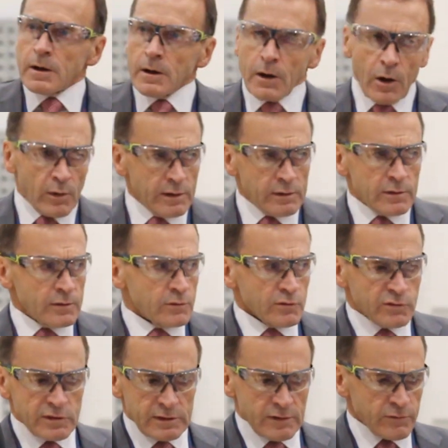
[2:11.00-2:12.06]
And
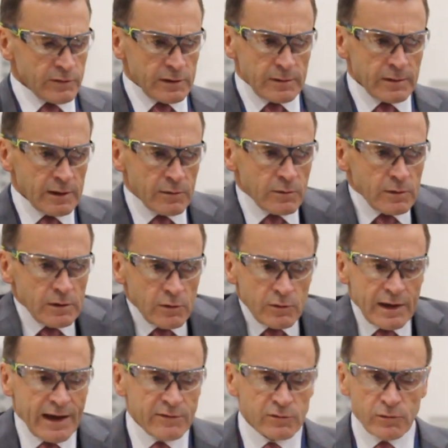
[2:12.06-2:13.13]
when they come here,
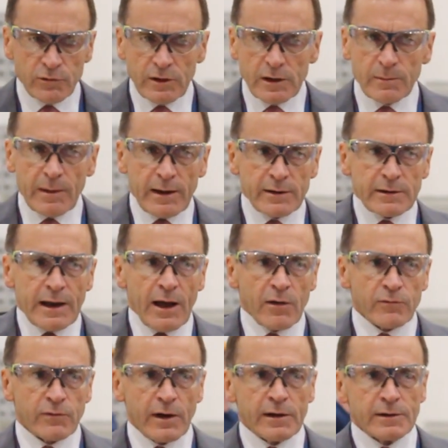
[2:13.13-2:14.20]
they want to impart their
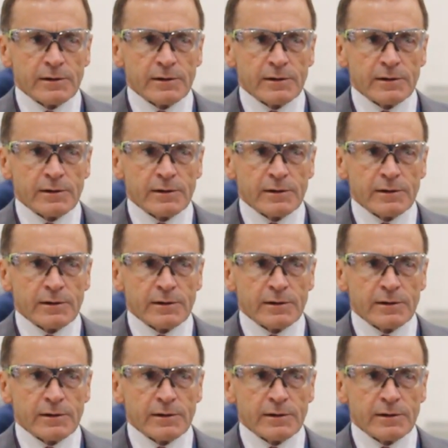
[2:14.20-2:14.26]
knowledge and their